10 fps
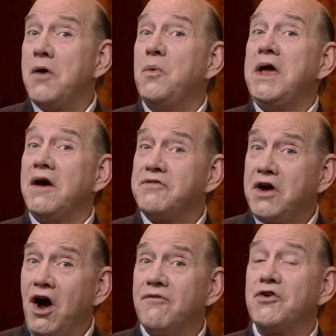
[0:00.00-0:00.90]
we have
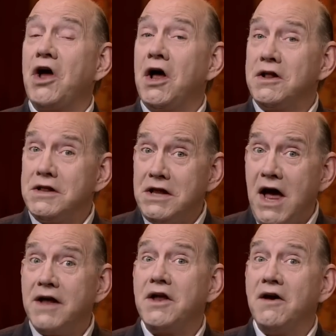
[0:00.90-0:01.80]
covered a
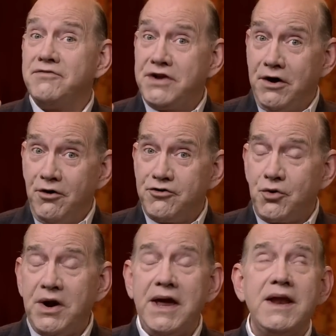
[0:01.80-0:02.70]
lot of
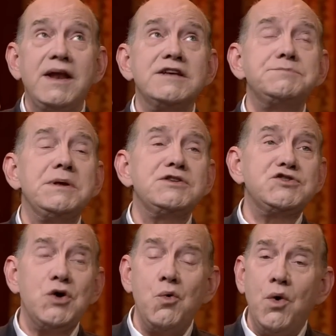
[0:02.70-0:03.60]
territory, and it has been
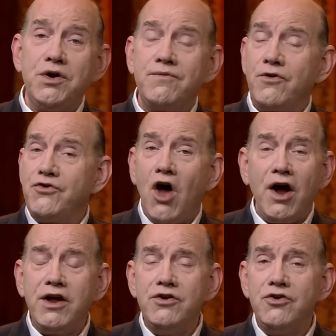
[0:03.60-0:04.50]
so wonderful
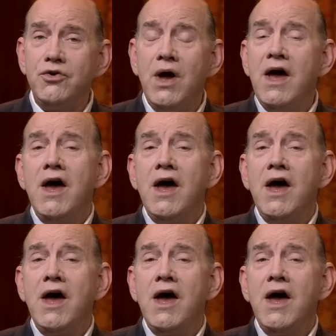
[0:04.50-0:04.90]
talking to you